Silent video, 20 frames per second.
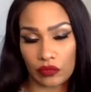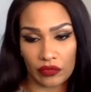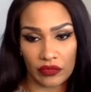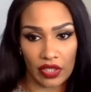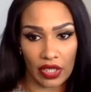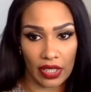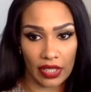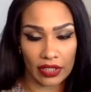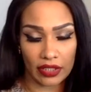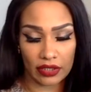
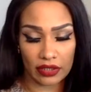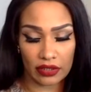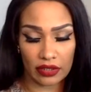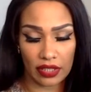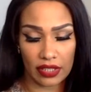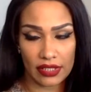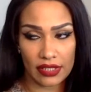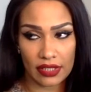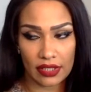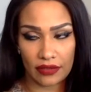Not
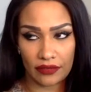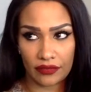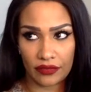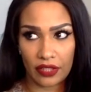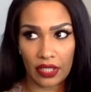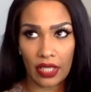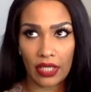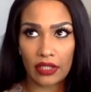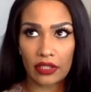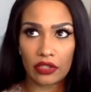as if,
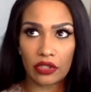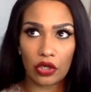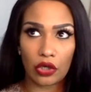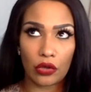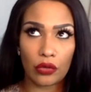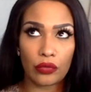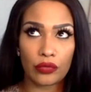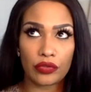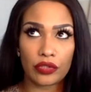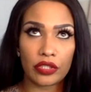not,
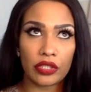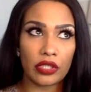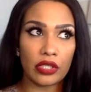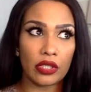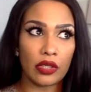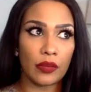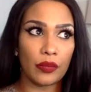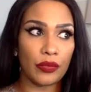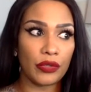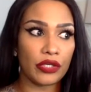don't
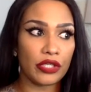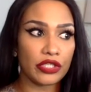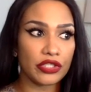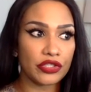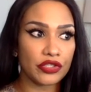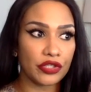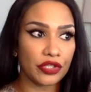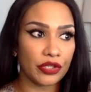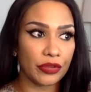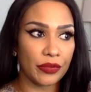
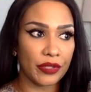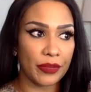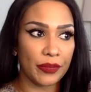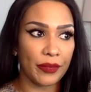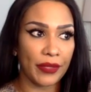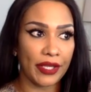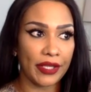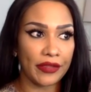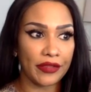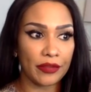push them and
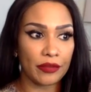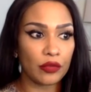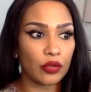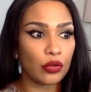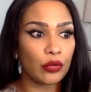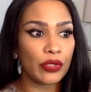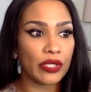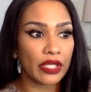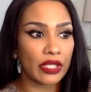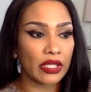make them
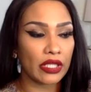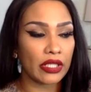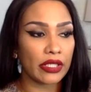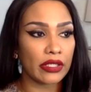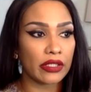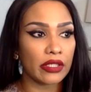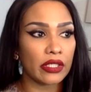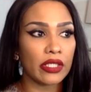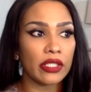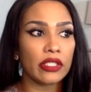do anything.